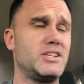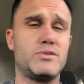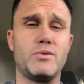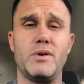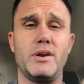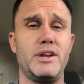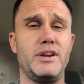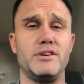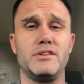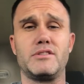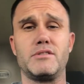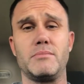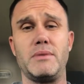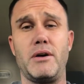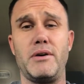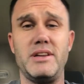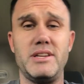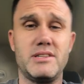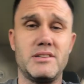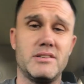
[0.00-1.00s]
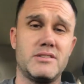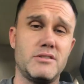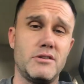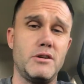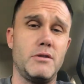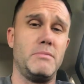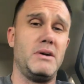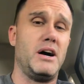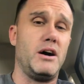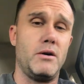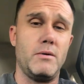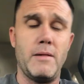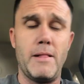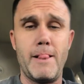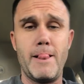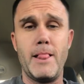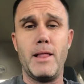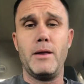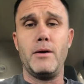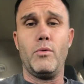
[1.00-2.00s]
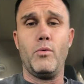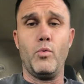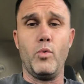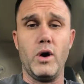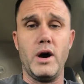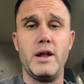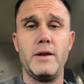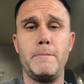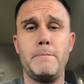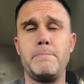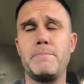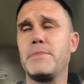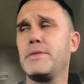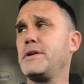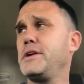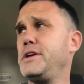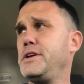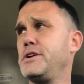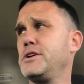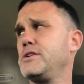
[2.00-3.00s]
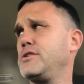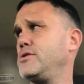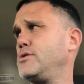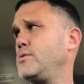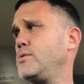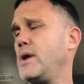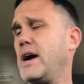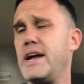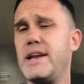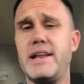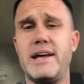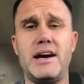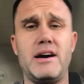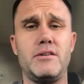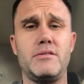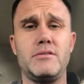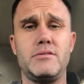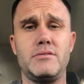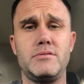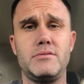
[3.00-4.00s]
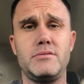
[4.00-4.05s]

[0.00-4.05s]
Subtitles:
20 years from now. He's concerned about what he can do right now